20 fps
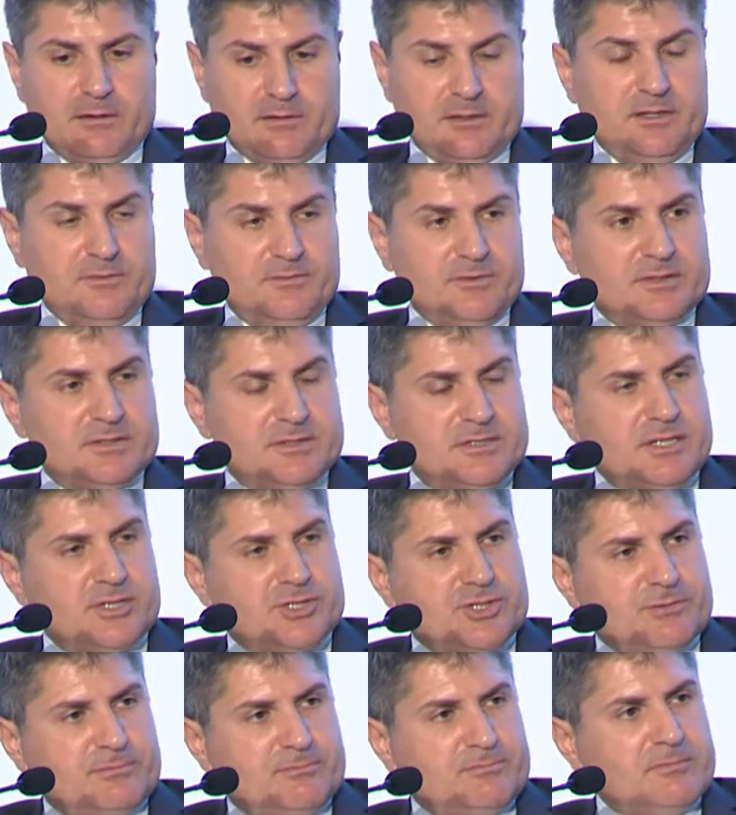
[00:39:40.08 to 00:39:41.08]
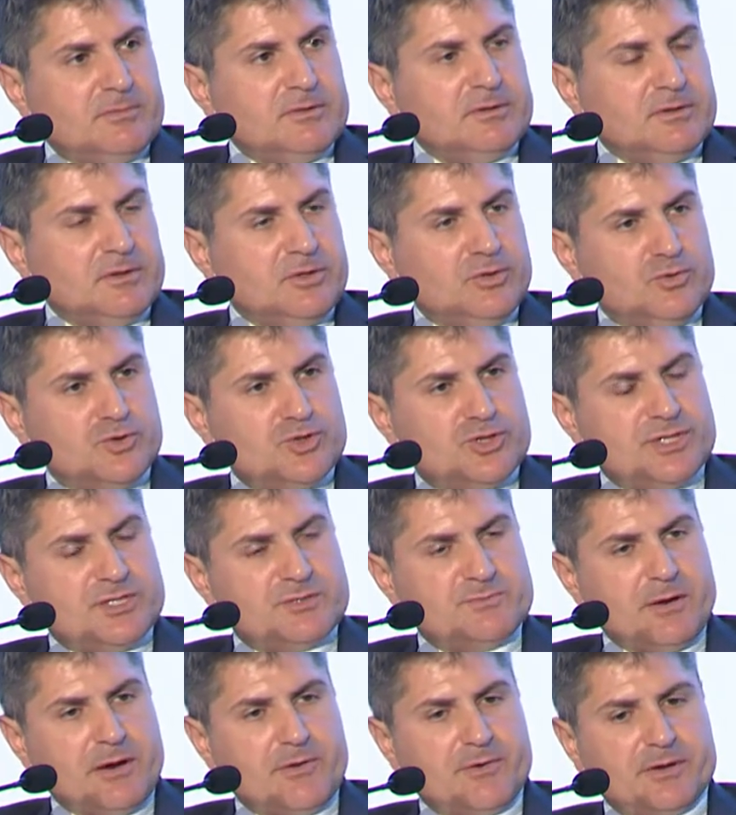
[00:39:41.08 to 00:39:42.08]
given such a huge
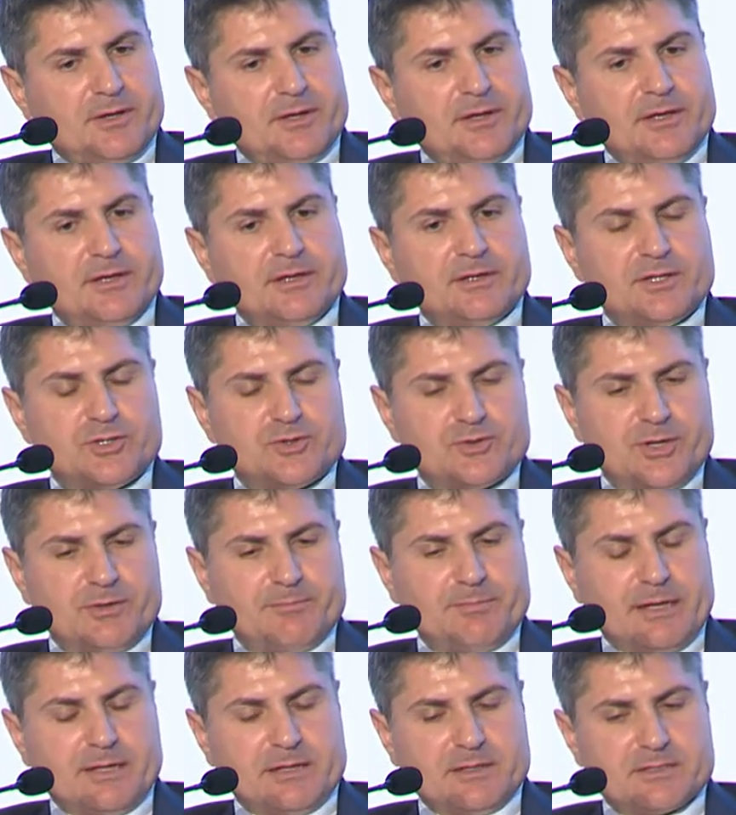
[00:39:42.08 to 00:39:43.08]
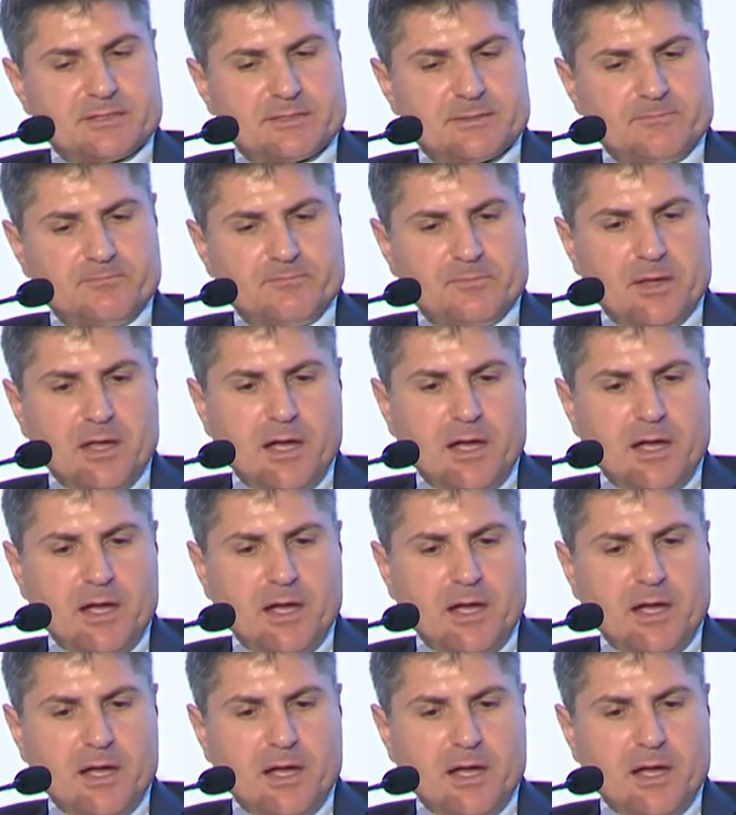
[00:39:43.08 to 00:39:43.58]
disparity in the trade balance.